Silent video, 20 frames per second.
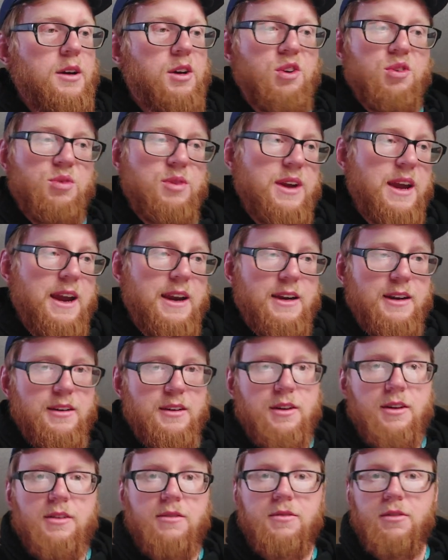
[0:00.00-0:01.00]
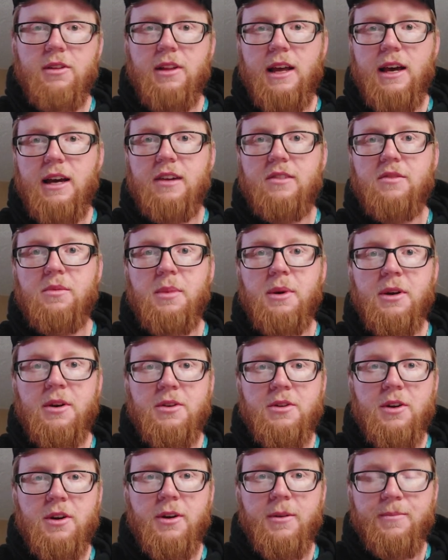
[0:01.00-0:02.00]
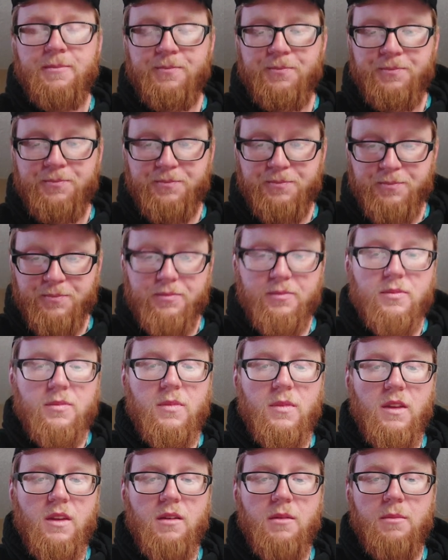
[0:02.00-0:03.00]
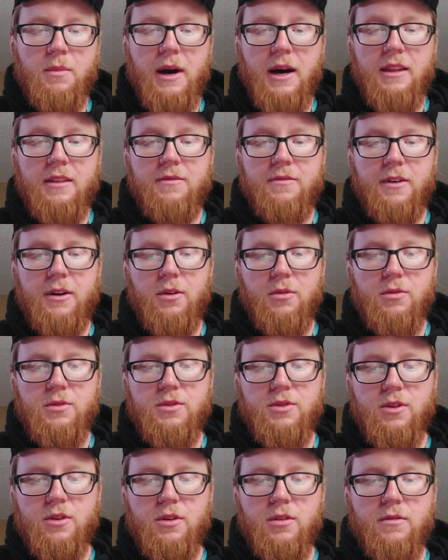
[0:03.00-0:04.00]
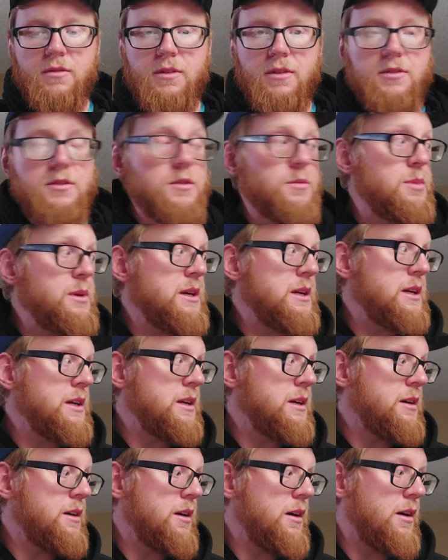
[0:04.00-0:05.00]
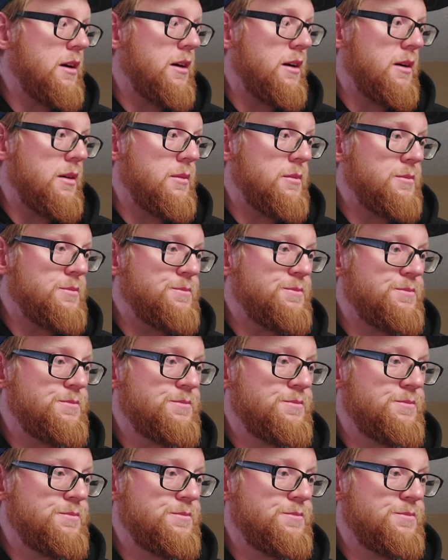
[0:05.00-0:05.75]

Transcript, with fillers: created, for lack of a better term, by the Federal Reserve to be um,